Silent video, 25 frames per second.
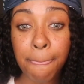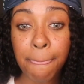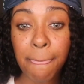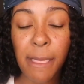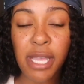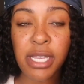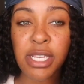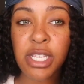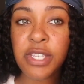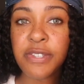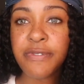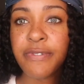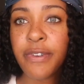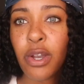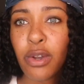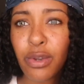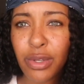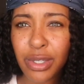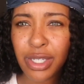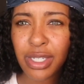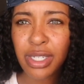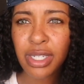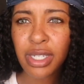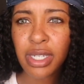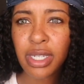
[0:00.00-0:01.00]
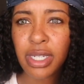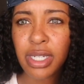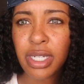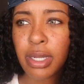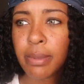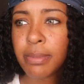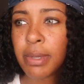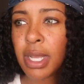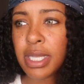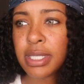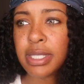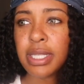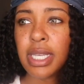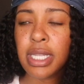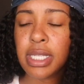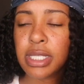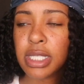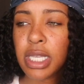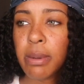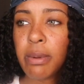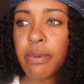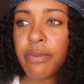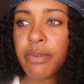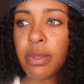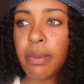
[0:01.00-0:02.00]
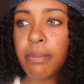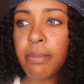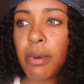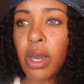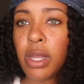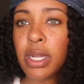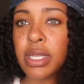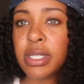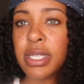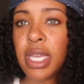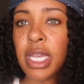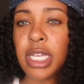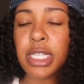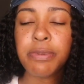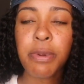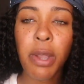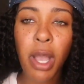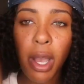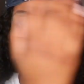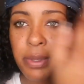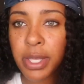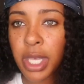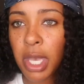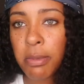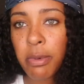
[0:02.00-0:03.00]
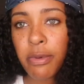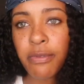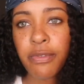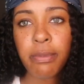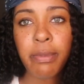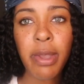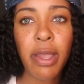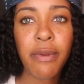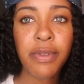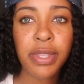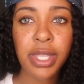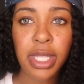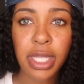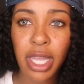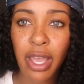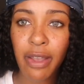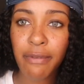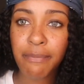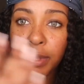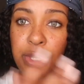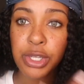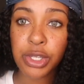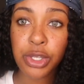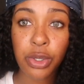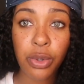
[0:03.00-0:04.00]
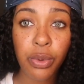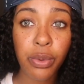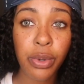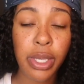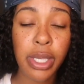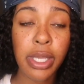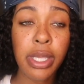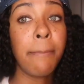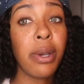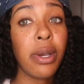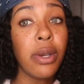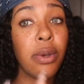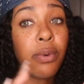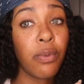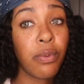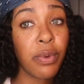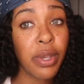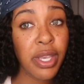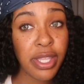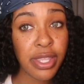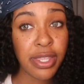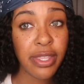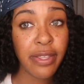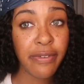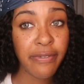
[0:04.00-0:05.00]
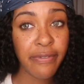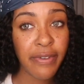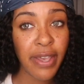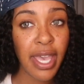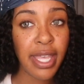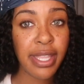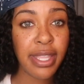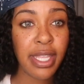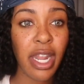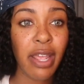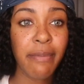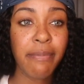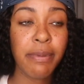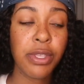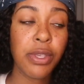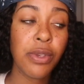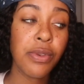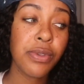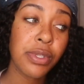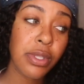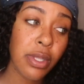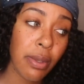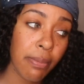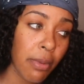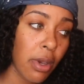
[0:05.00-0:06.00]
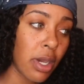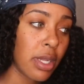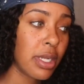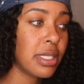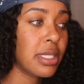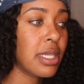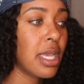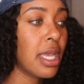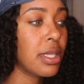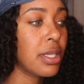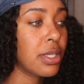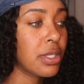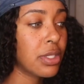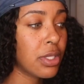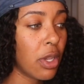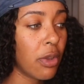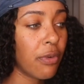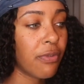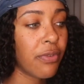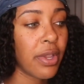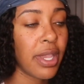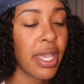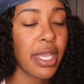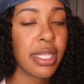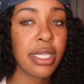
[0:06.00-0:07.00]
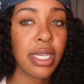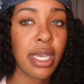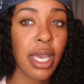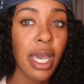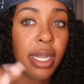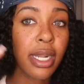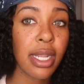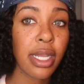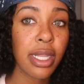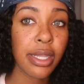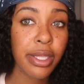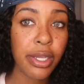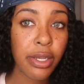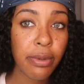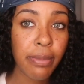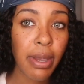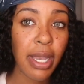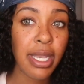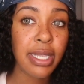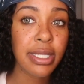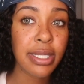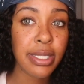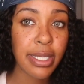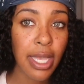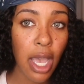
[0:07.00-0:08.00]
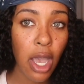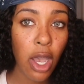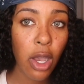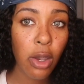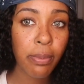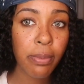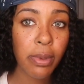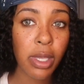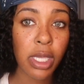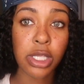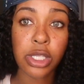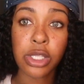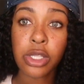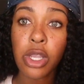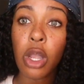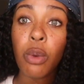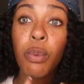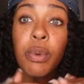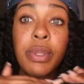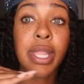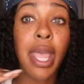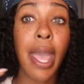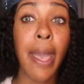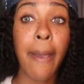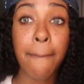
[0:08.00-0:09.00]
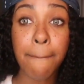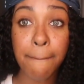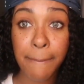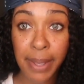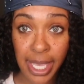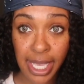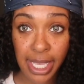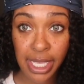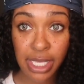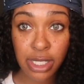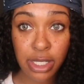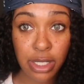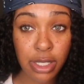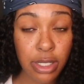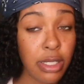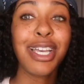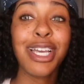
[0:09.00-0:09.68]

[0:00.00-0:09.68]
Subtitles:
It just felt good. And I'm not saying it's coming from the Monistat. It's probably coming from everything that I've been doing. But with the fact that I've been using the Monistat and the sulfur 8 to kind of clear my scalp and start with that base.